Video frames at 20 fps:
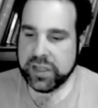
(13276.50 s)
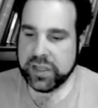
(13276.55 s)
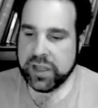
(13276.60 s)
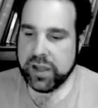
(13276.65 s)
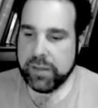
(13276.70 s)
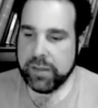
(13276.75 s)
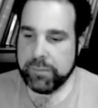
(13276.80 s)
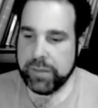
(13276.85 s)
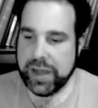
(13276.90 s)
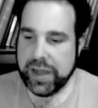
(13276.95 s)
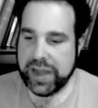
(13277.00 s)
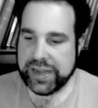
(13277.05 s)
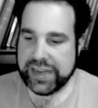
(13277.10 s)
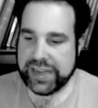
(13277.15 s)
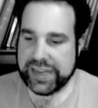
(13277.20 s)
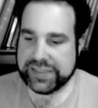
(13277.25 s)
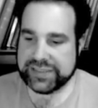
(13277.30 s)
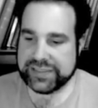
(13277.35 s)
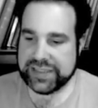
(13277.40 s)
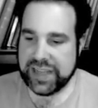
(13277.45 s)
but
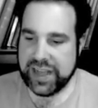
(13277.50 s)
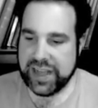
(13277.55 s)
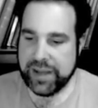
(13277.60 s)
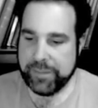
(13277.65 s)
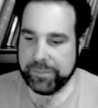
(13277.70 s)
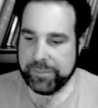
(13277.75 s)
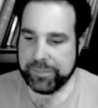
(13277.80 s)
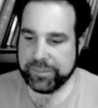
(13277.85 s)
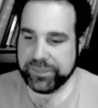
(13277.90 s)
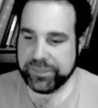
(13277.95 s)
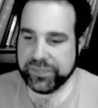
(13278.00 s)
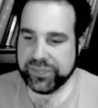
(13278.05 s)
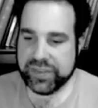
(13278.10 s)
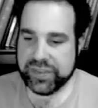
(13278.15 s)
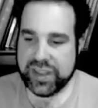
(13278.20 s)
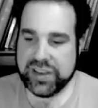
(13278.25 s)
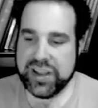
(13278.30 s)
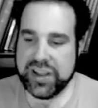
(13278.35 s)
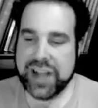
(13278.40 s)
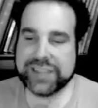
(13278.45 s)
it's um,
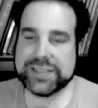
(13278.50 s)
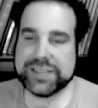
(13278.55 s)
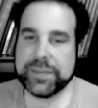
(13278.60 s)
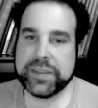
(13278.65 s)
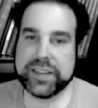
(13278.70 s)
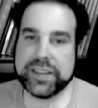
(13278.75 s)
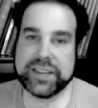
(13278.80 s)
not something